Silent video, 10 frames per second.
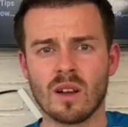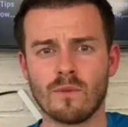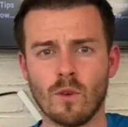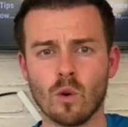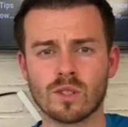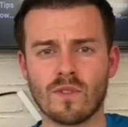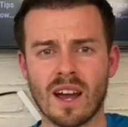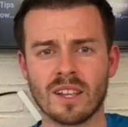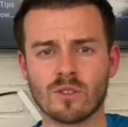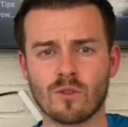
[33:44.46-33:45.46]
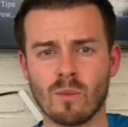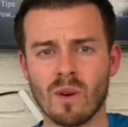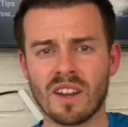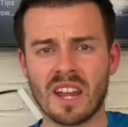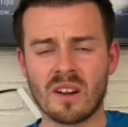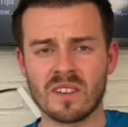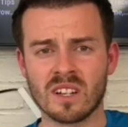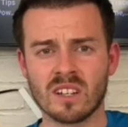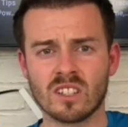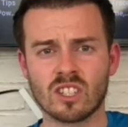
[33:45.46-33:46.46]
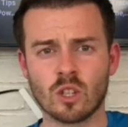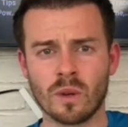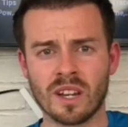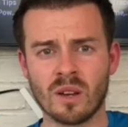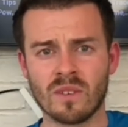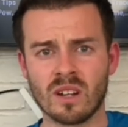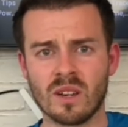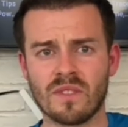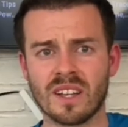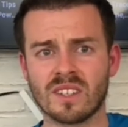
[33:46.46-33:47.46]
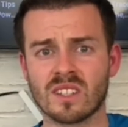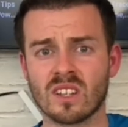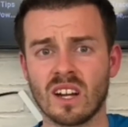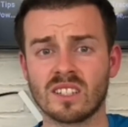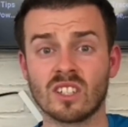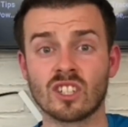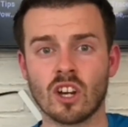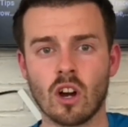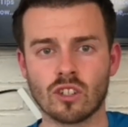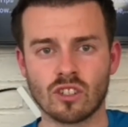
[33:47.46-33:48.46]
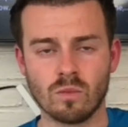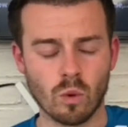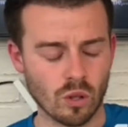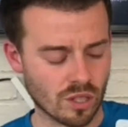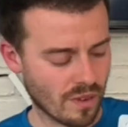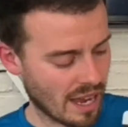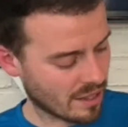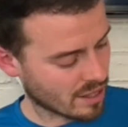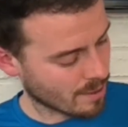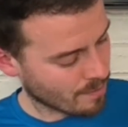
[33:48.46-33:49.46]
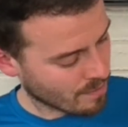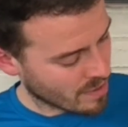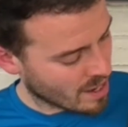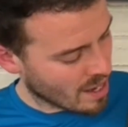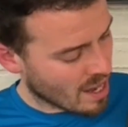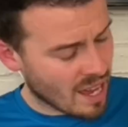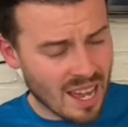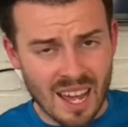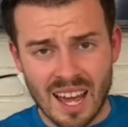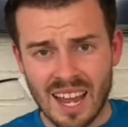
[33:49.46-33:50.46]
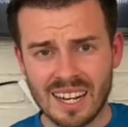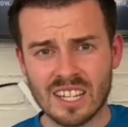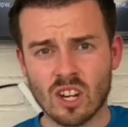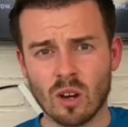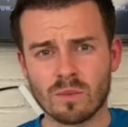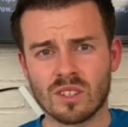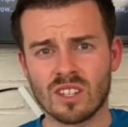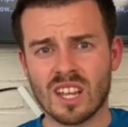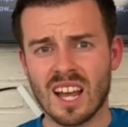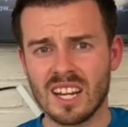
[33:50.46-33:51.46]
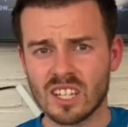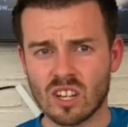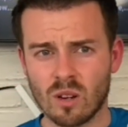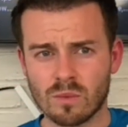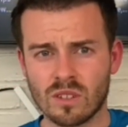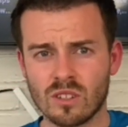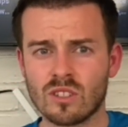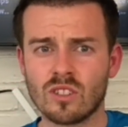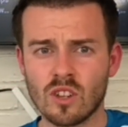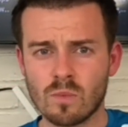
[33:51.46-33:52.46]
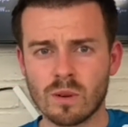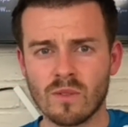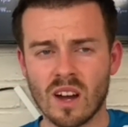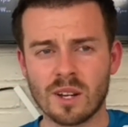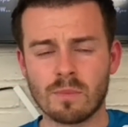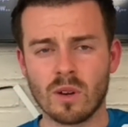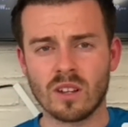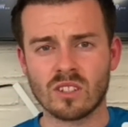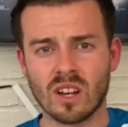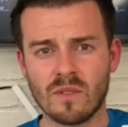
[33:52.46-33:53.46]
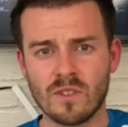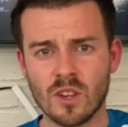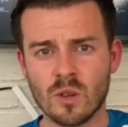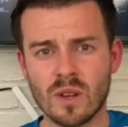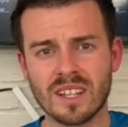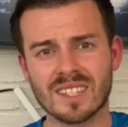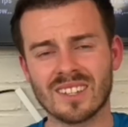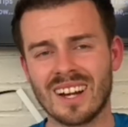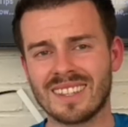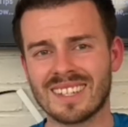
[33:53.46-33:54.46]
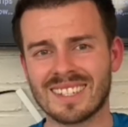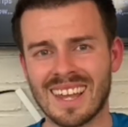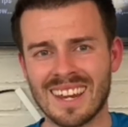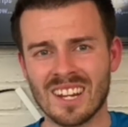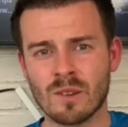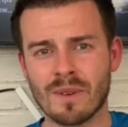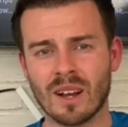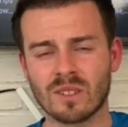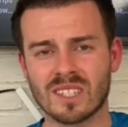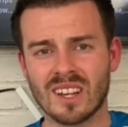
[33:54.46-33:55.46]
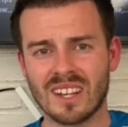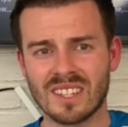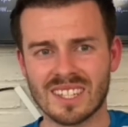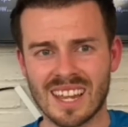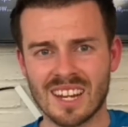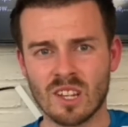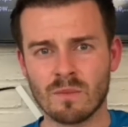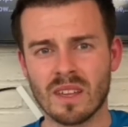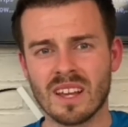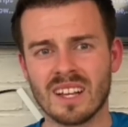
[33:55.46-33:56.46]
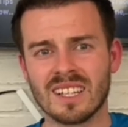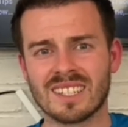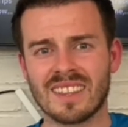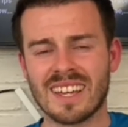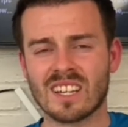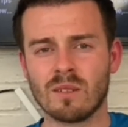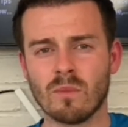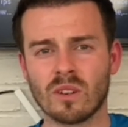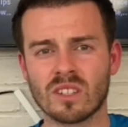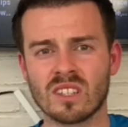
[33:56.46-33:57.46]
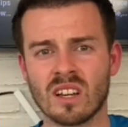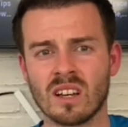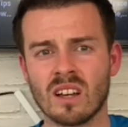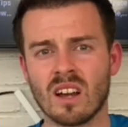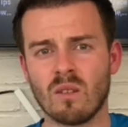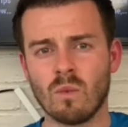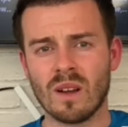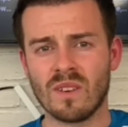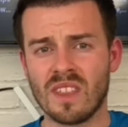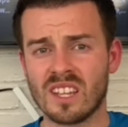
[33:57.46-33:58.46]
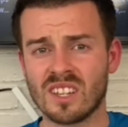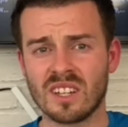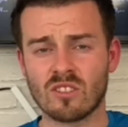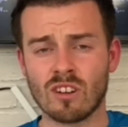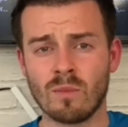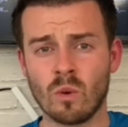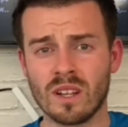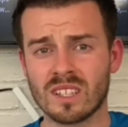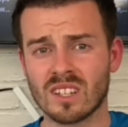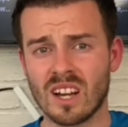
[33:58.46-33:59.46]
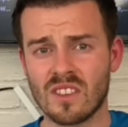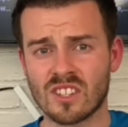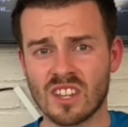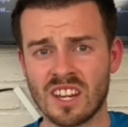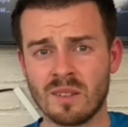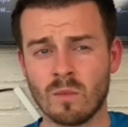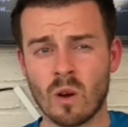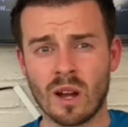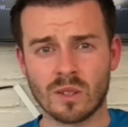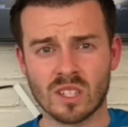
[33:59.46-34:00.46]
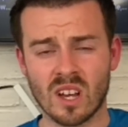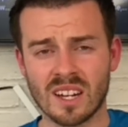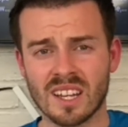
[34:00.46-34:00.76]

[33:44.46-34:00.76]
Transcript: force fans from one area to another if they decide to charge towards fans. Helicopters do provide a bird's eye view inside the stadium, outside the stadium, so they can monitor whether there's any trouble inside the stadium or outside,